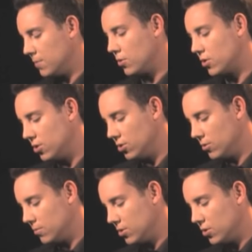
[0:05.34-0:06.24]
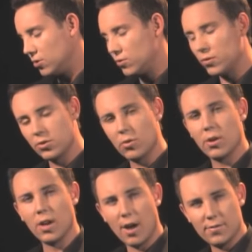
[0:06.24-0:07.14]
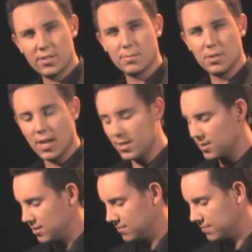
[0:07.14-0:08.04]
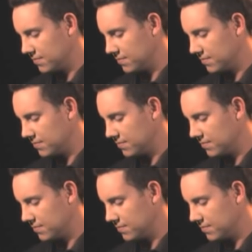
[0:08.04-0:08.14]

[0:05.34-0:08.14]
simple cube used for storing office supplies.